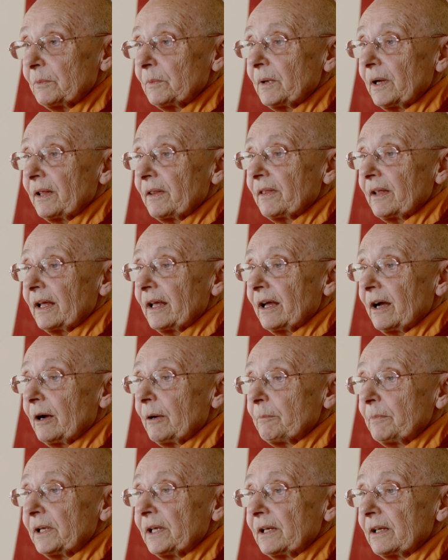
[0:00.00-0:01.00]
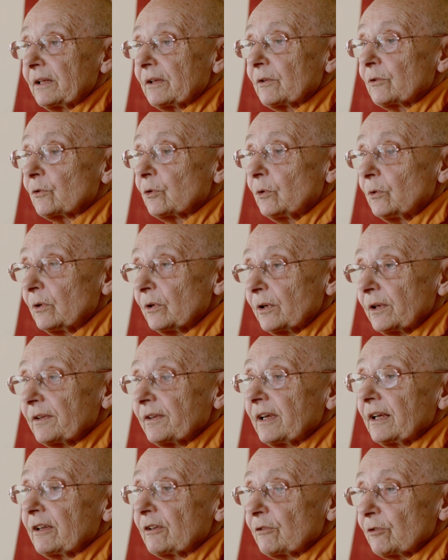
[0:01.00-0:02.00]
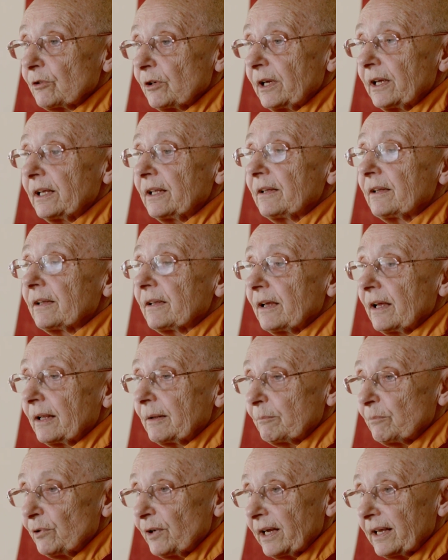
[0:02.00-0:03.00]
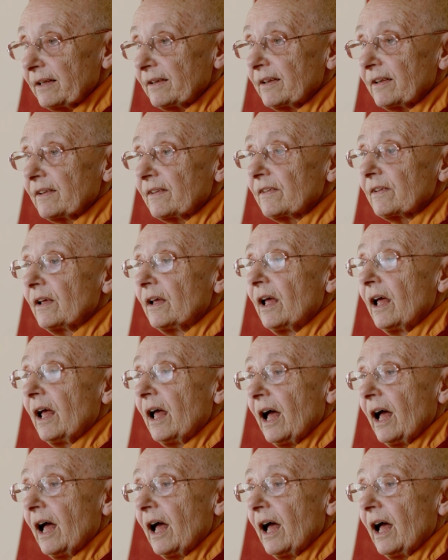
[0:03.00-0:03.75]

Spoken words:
where they are being taught and trained and practiced,